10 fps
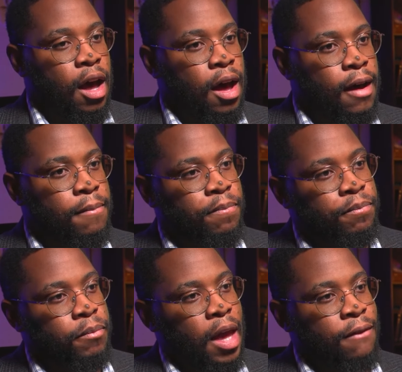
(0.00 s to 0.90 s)

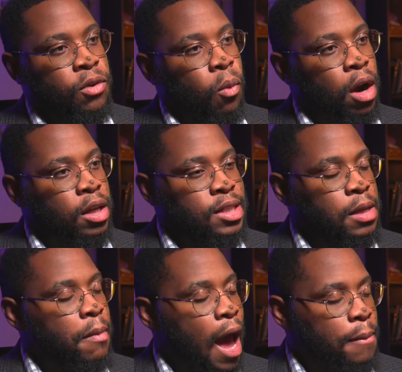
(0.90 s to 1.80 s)
If you want to
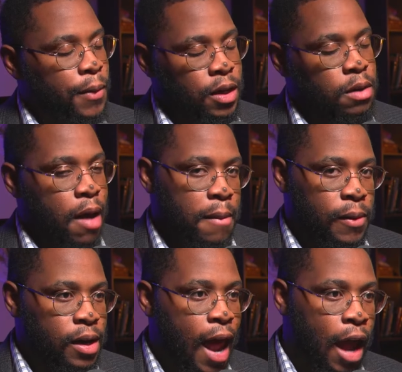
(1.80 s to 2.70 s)
see my opinion
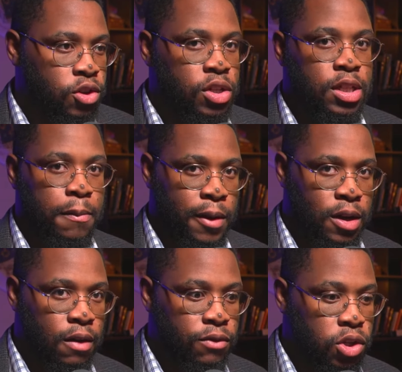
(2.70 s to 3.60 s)
actually is the
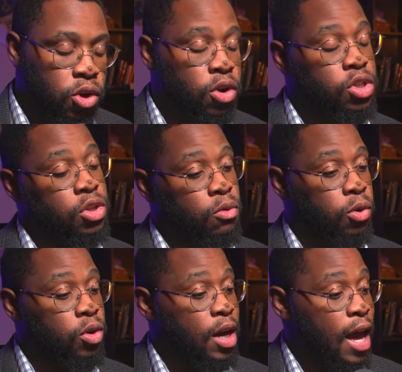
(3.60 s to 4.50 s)
opinion of the church. So
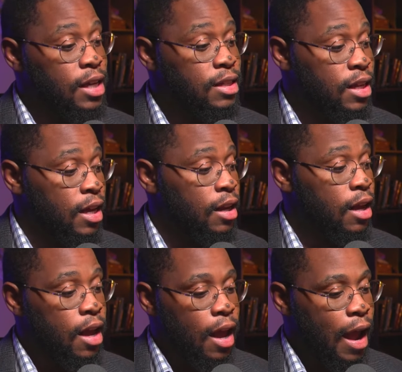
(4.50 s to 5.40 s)
Rudy and I did
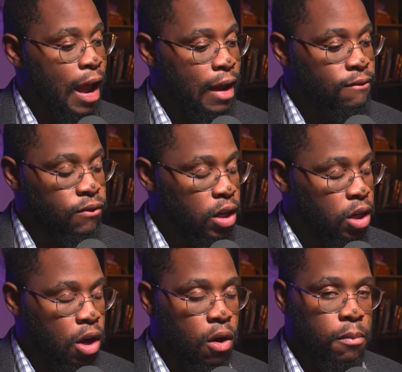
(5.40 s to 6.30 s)
a
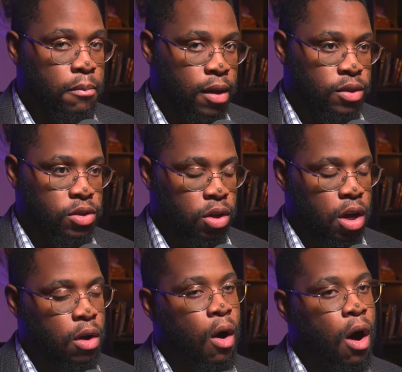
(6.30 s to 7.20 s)
video months
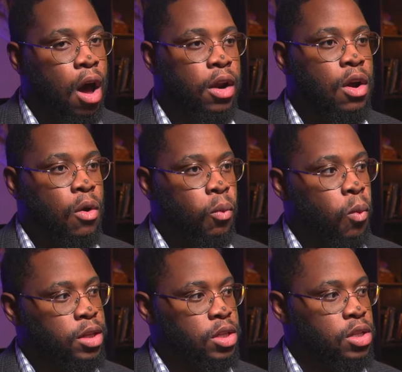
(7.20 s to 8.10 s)
ago on
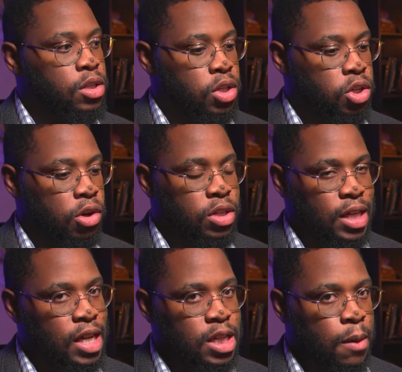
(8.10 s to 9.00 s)
what does the church
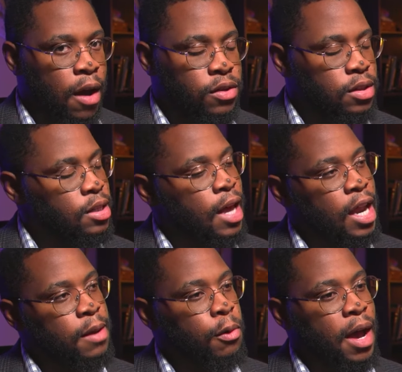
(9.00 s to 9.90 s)
teach about the
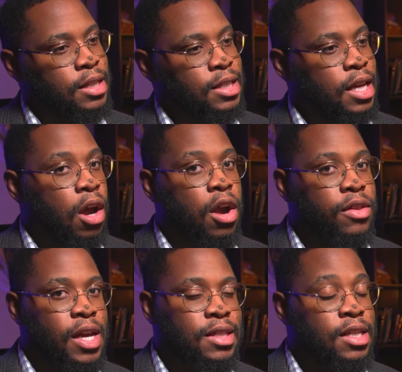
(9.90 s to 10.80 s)
Society of Pope Pius X? Are
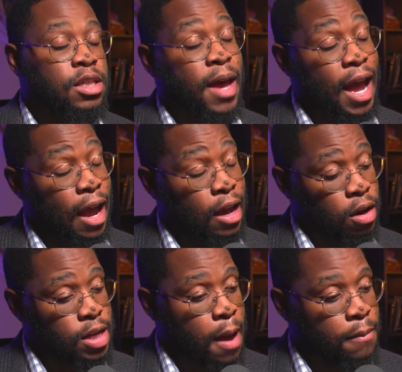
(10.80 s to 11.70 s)
they in schism? And
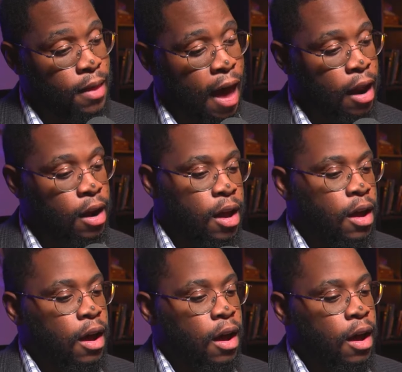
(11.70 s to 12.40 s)
on top of that,